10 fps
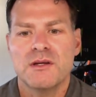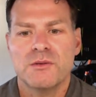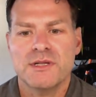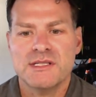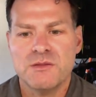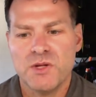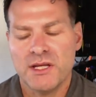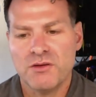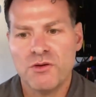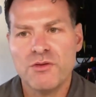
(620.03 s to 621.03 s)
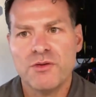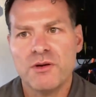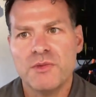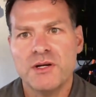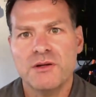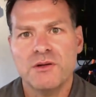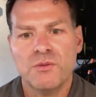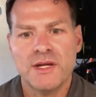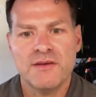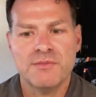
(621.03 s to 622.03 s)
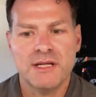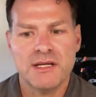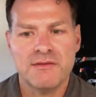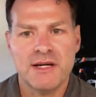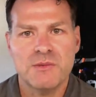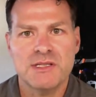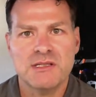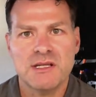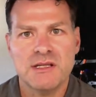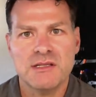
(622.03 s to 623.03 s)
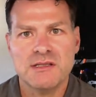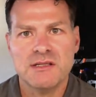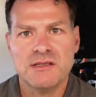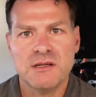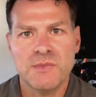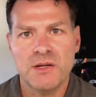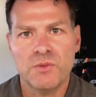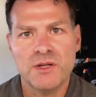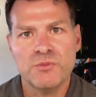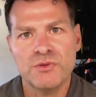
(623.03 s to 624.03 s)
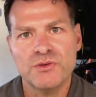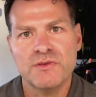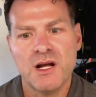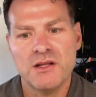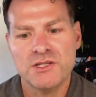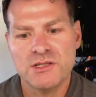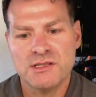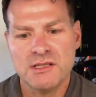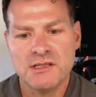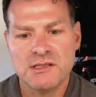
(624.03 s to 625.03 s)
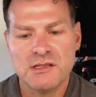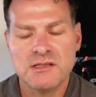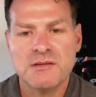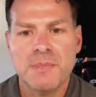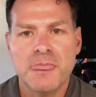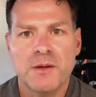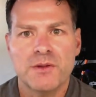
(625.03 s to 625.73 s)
We stimulate growth hormone, we have plenty of vitamin C in the system, and we improve collagen synthesis.